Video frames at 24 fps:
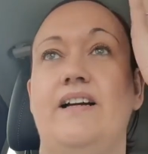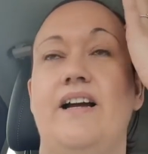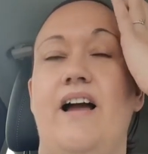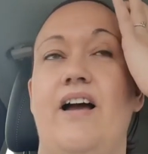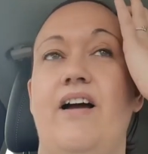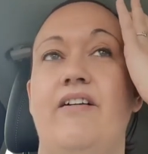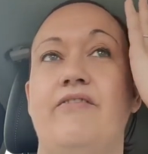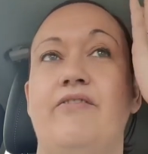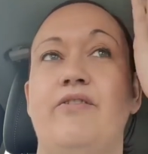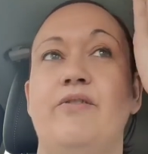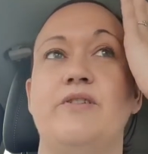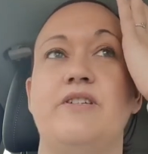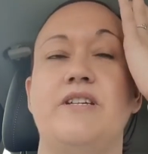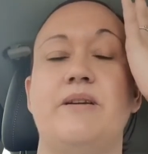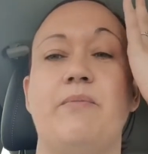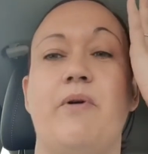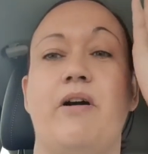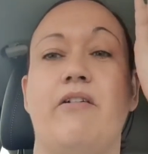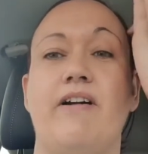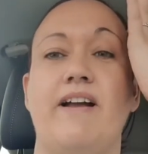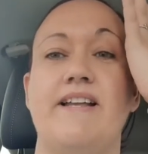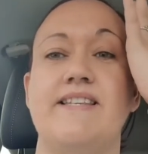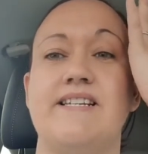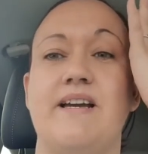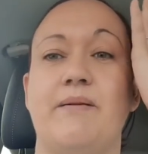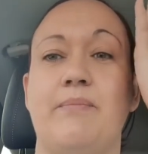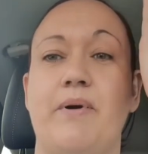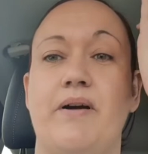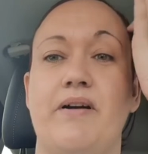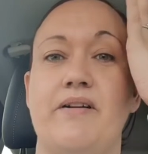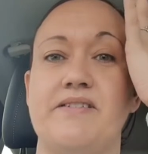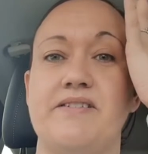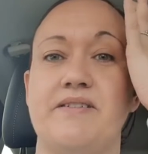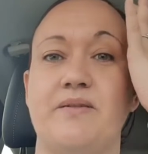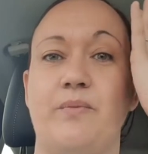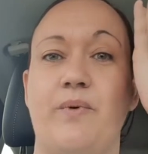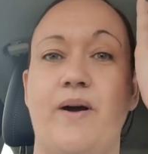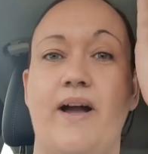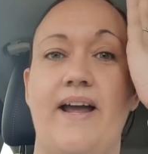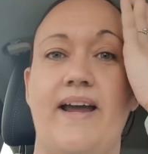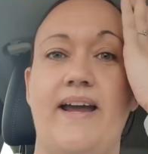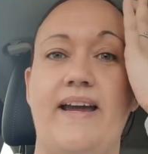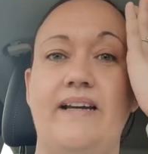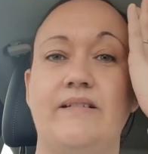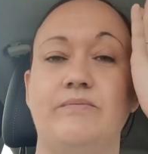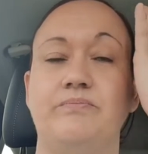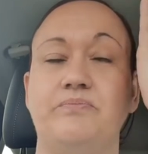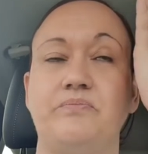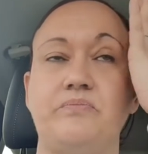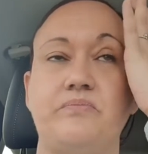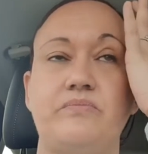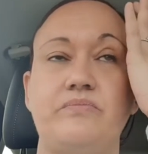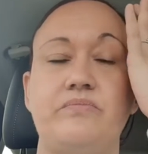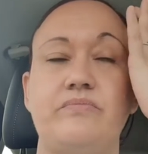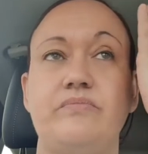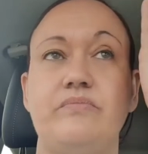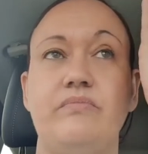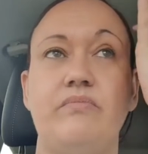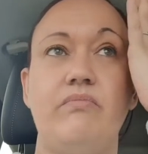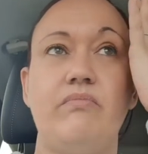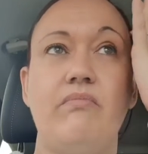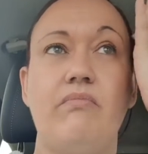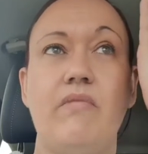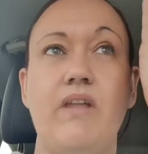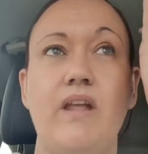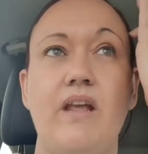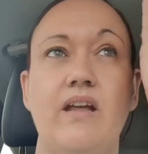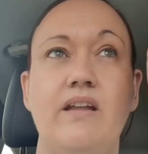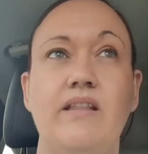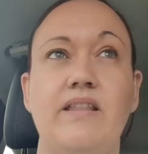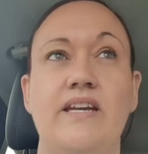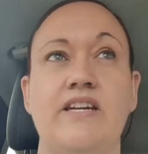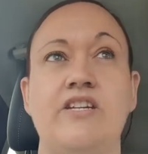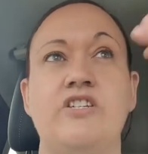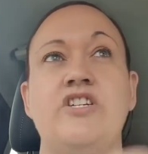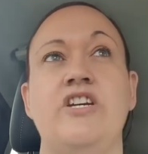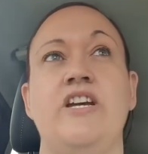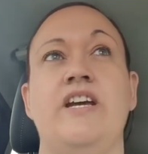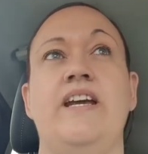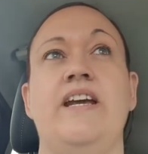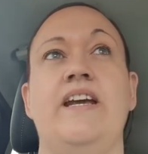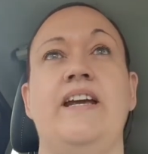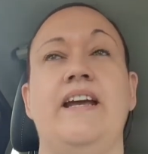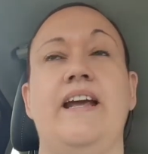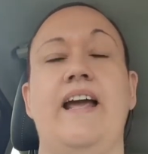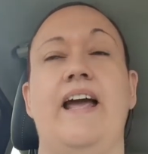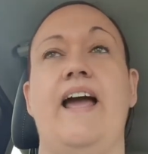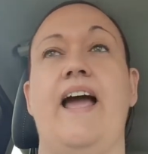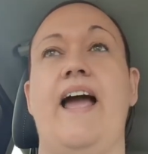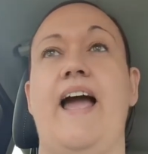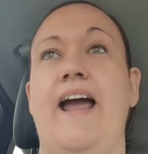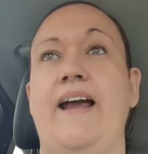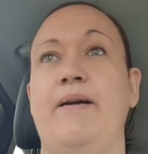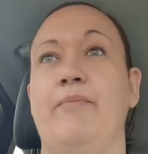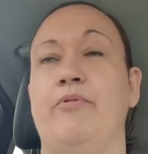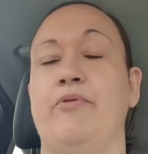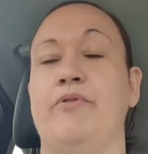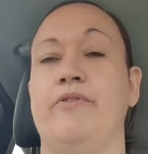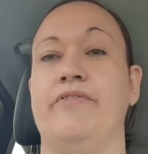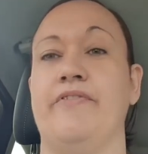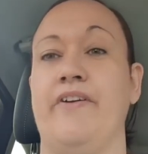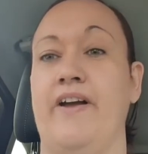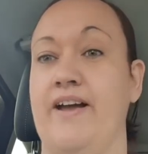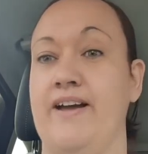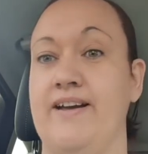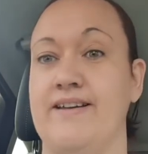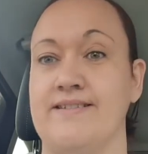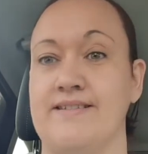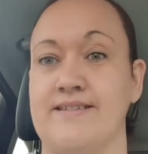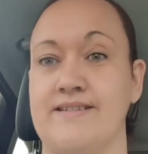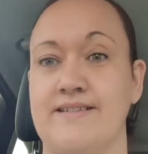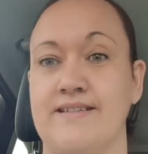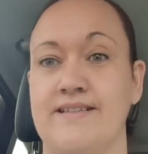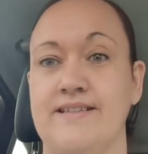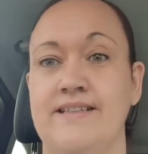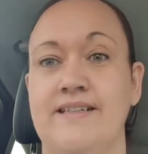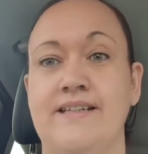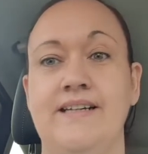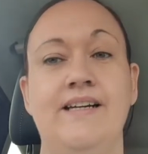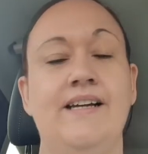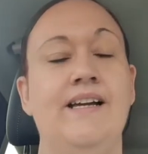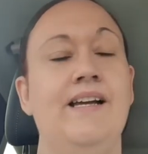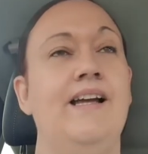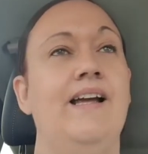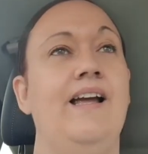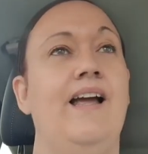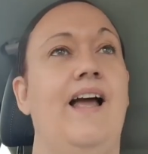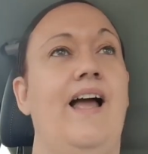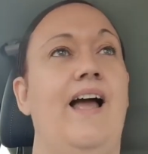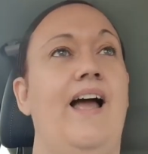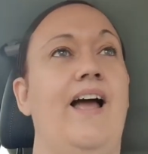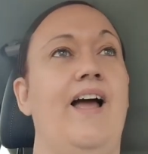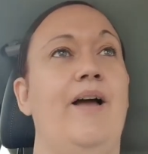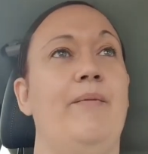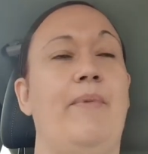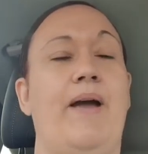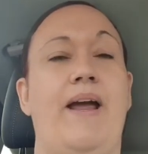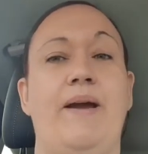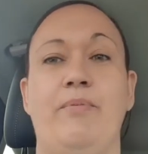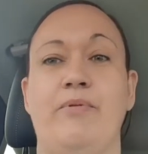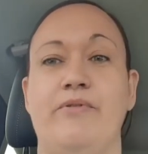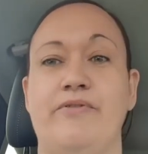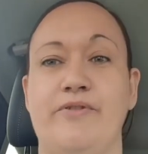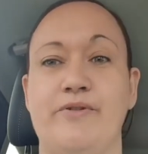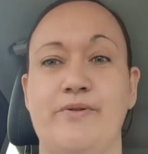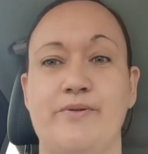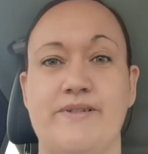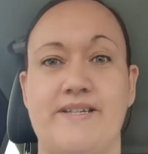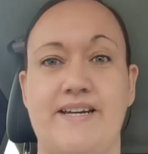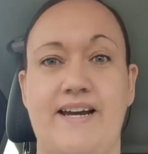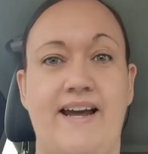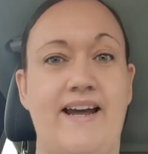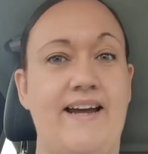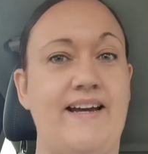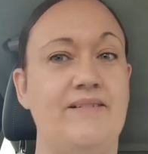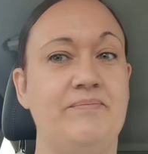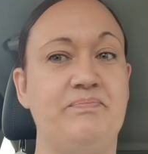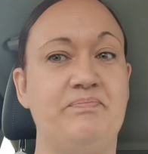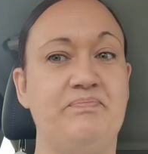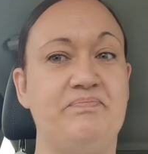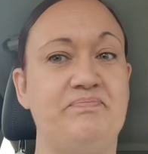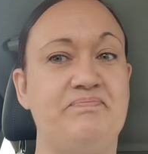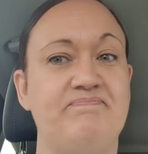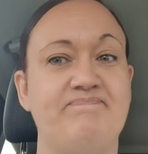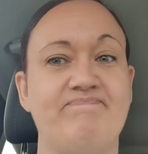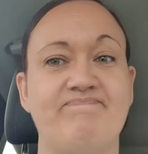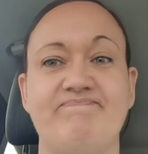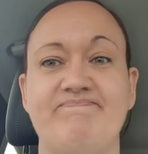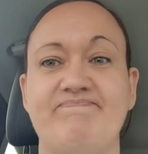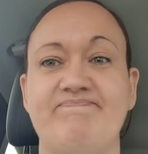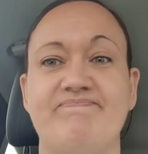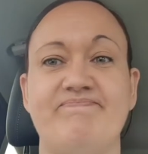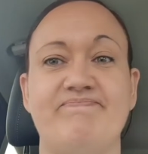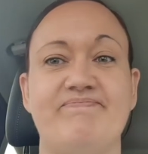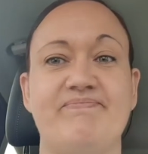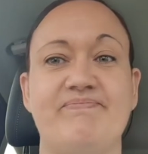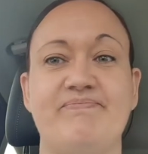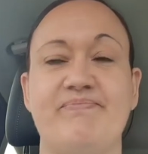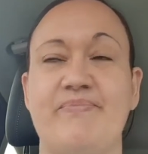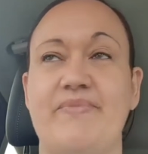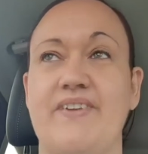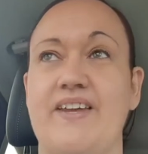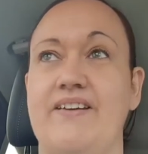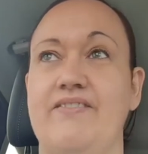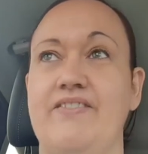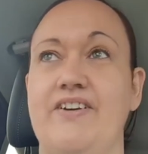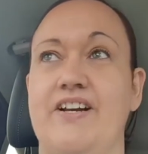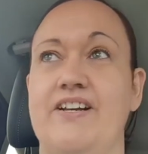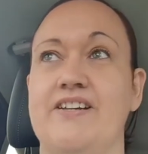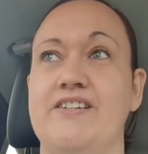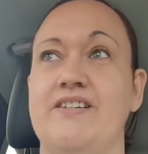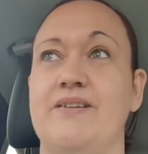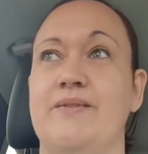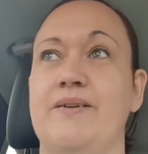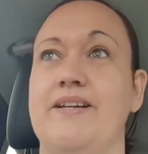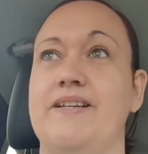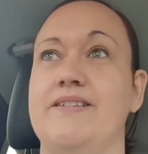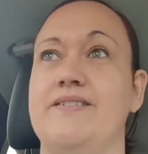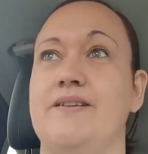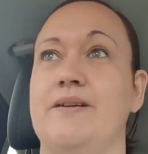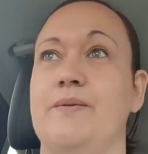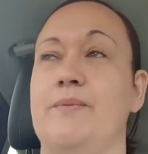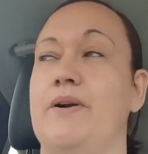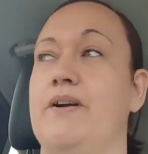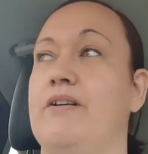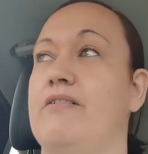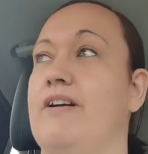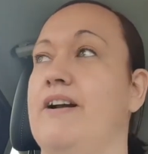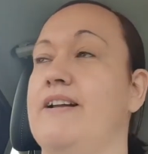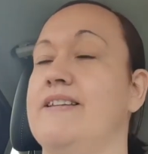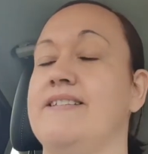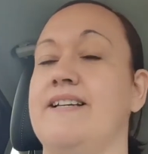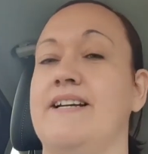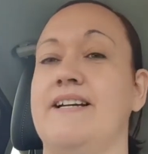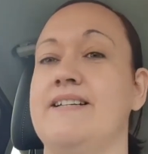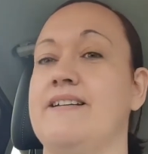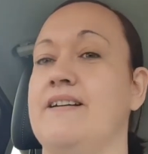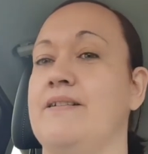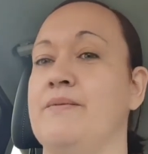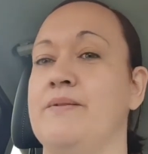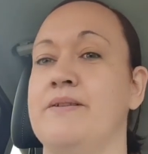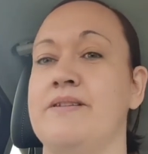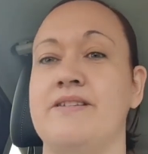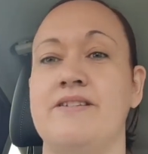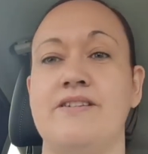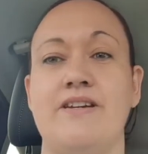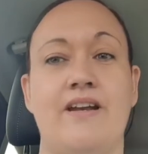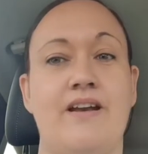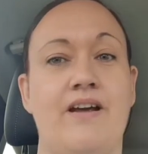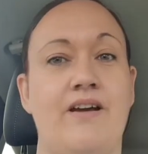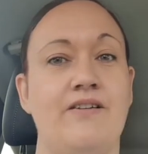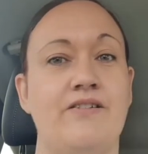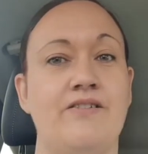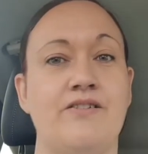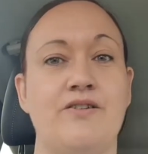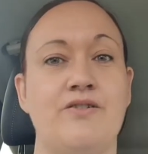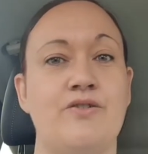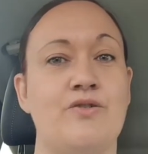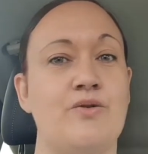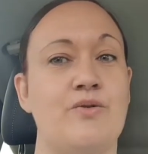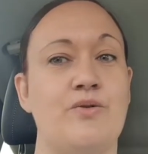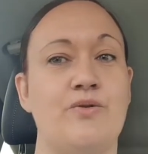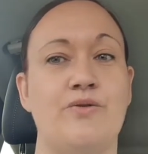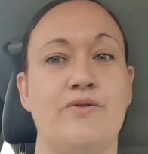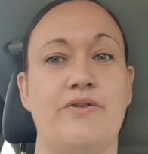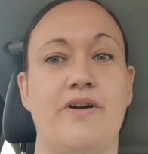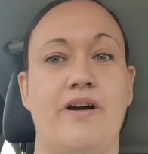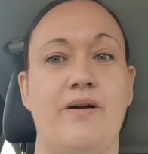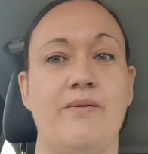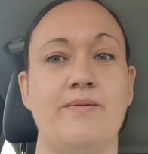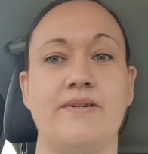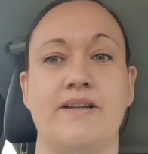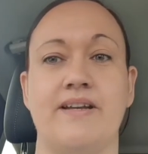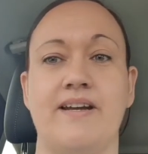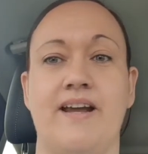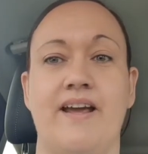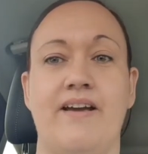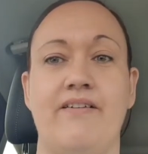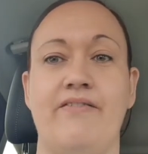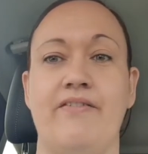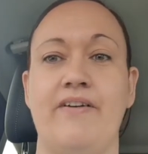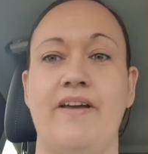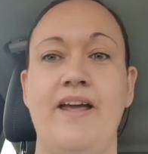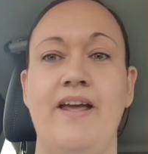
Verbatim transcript: unfortunately my granddad passed away this year, April the 1st, April Fool's Day. If you're gonna do it well, granddad. I was, you know, sure that I was gonna get